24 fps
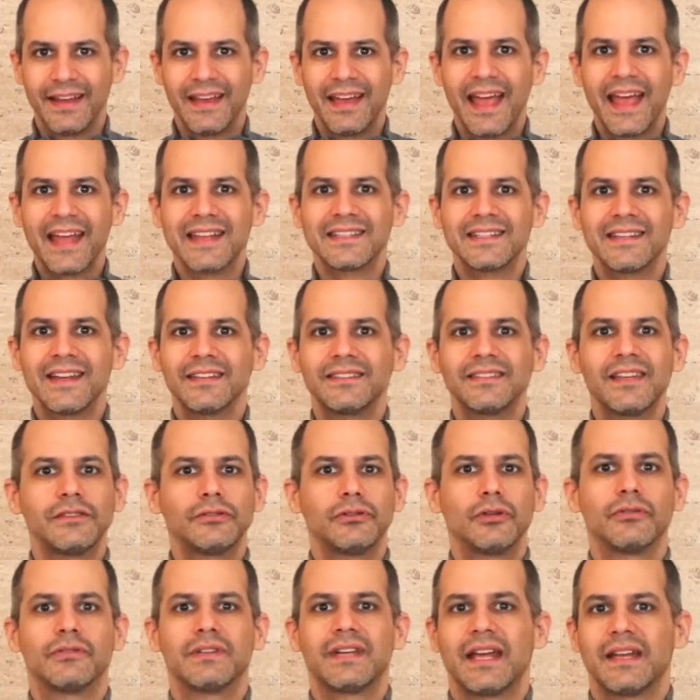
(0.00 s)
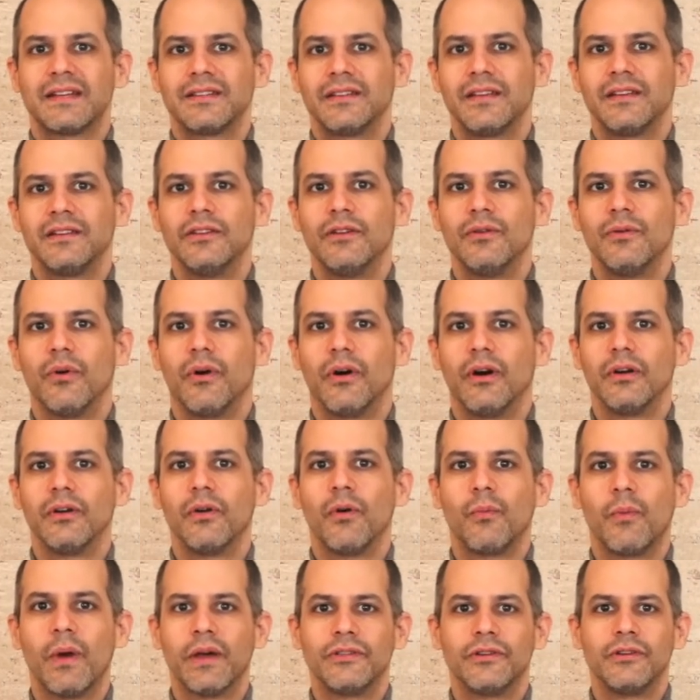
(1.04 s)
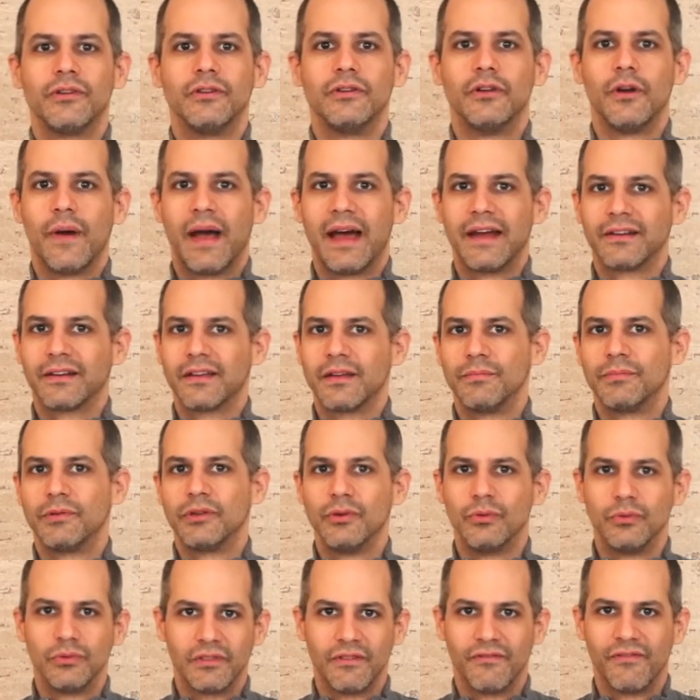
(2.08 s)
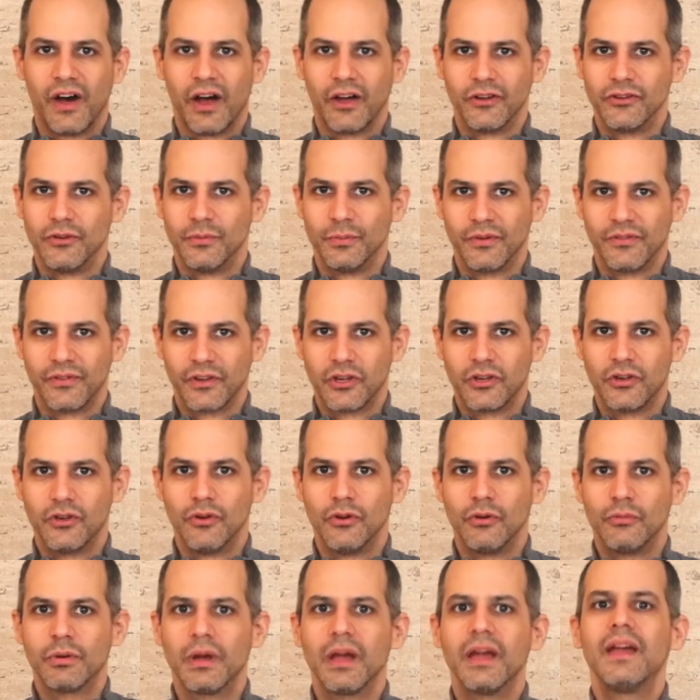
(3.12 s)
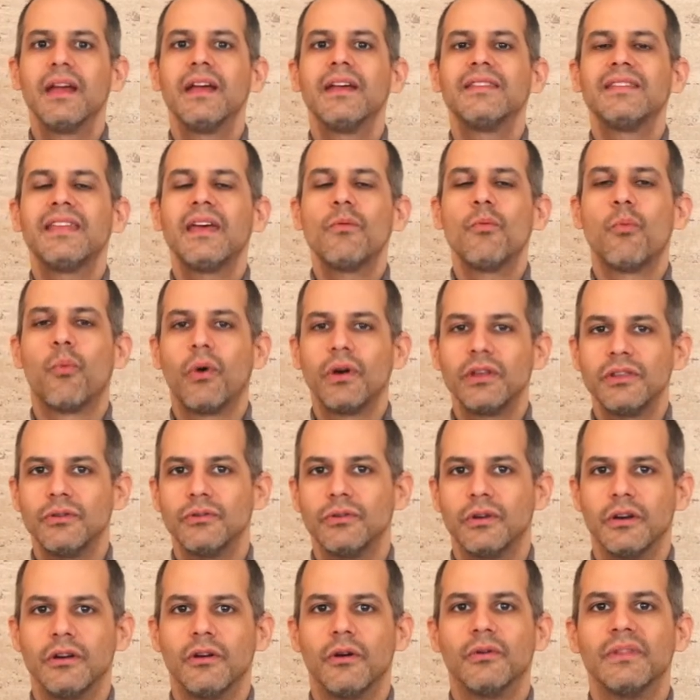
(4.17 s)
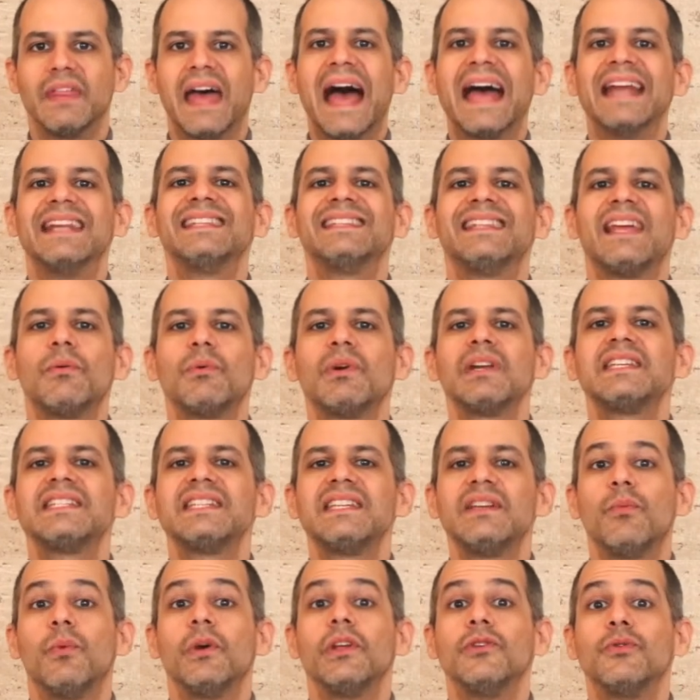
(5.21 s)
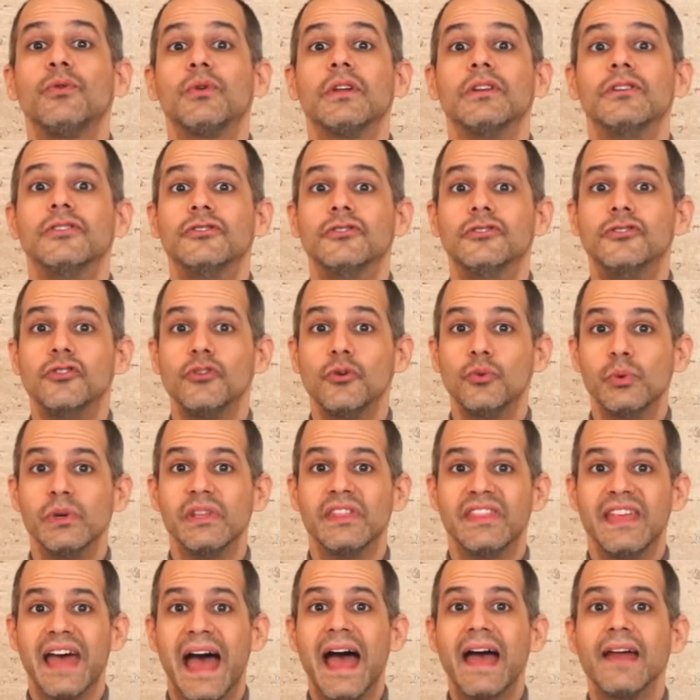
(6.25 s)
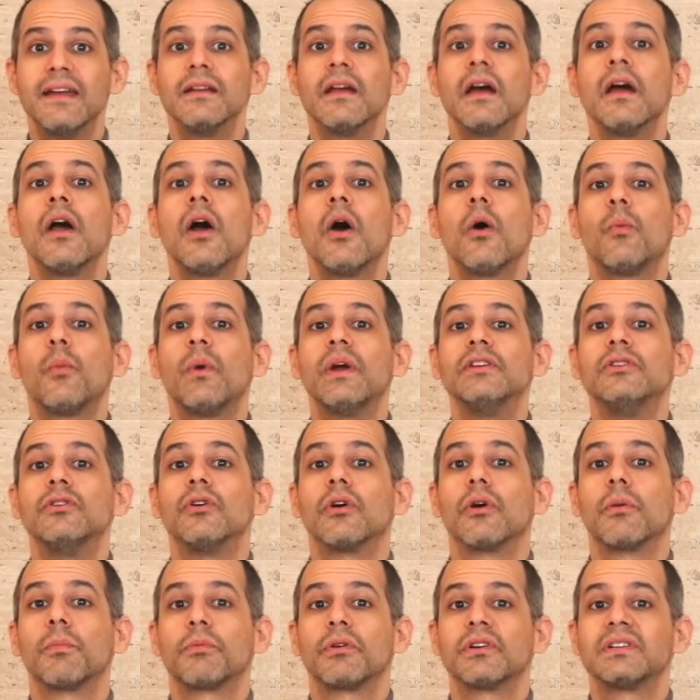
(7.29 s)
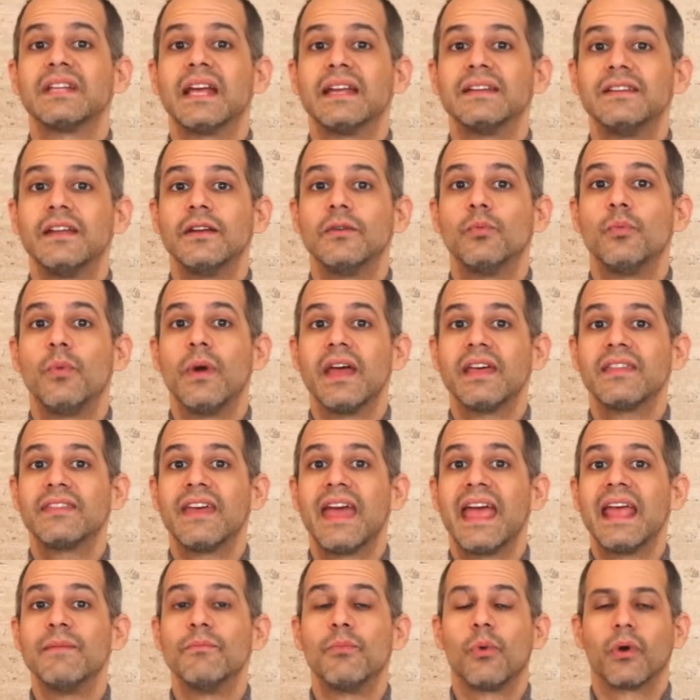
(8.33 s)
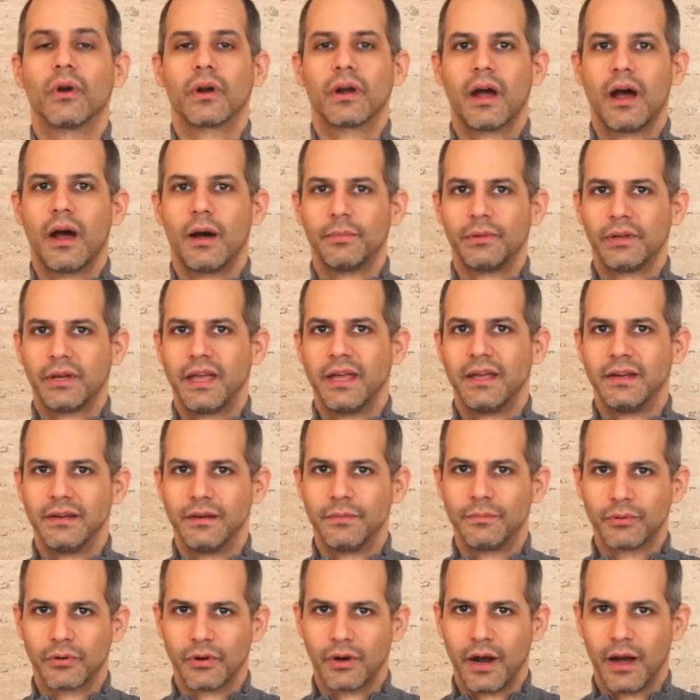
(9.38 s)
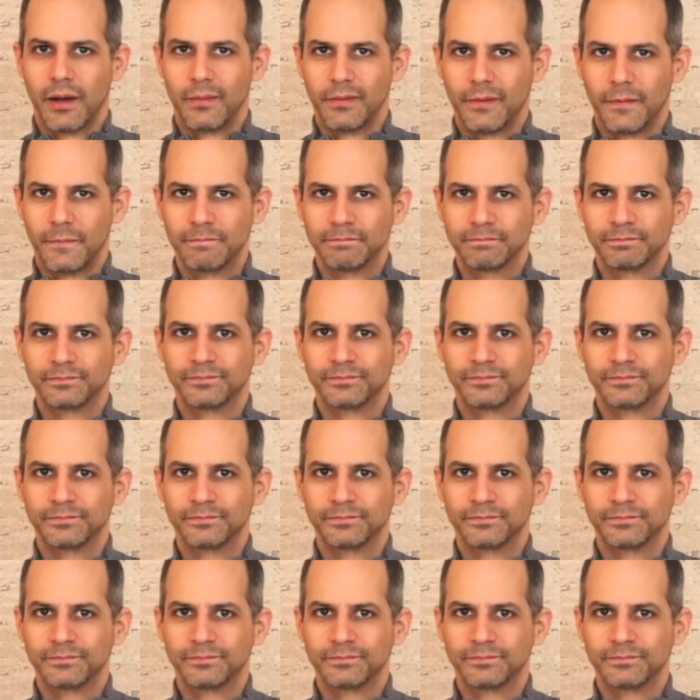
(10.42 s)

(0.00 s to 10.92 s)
It's not that they're testing you on whether you know how to compute the volume of a cube. They want you to know that. They want to see what you can do with that when you're presented with a more complicated problem.